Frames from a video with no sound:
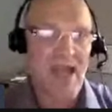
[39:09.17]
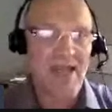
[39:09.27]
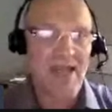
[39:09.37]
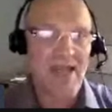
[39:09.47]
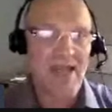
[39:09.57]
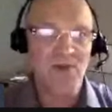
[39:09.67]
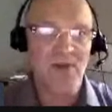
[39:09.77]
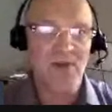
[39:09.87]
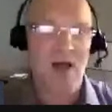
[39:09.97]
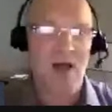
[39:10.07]
And it gives you
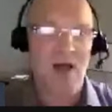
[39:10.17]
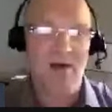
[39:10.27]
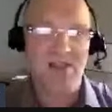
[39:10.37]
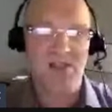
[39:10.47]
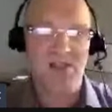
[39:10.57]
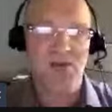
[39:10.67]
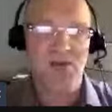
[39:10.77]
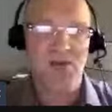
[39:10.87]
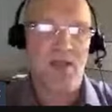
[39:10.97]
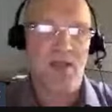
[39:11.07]
up above, it
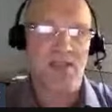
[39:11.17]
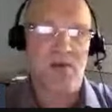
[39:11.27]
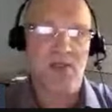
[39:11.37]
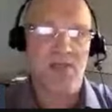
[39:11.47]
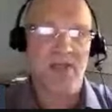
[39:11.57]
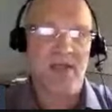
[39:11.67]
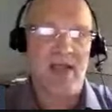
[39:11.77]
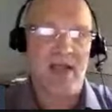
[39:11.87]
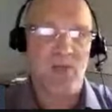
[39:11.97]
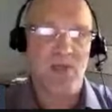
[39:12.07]
shows you what it's going to be
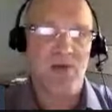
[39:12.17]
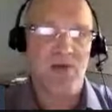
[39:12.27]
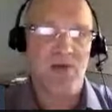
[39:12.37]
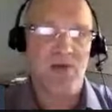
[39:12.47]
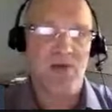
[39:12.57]
like when you do it.